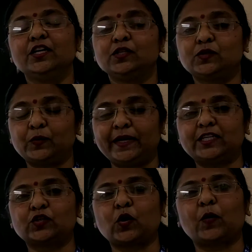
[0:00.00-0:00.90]
sweet
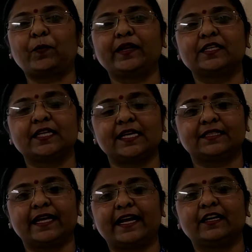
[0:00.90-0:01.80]
shop and
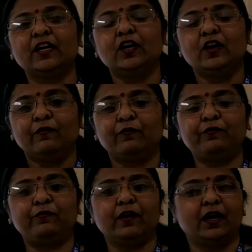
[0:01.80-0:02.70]
says
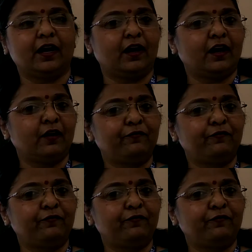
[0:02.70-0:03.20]
that,